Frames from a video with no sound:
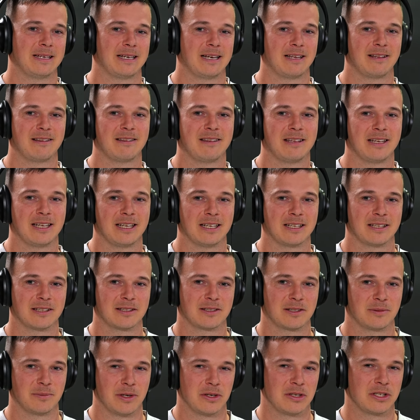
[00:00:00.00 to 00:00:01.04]
i think
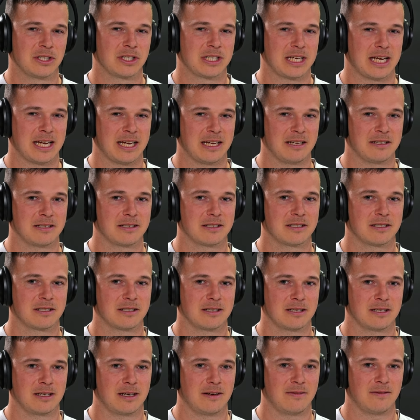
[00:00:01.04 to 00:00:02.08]
the most takes
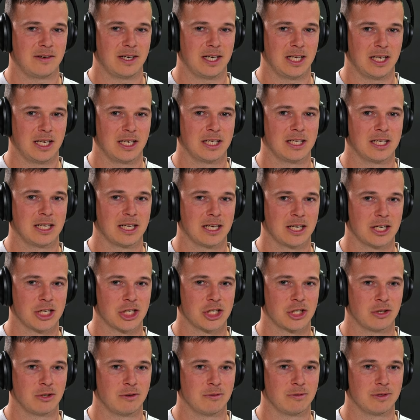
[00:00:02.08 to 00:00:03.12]
i've needed to get a
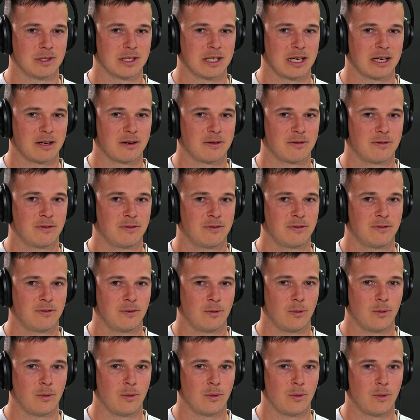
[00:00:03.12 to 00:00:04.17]
shot was like
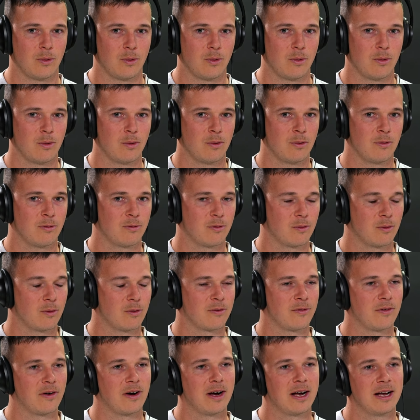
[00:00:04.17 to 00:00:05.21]
four four or
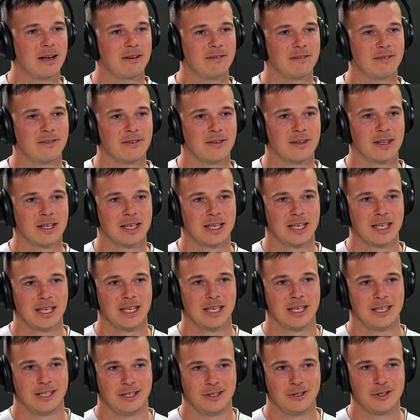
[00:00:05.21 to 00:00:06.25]
five
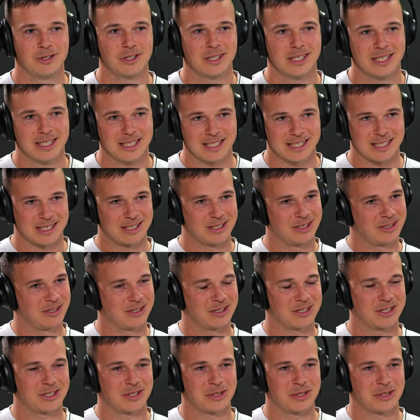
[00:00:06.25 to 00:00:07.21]
usually it's not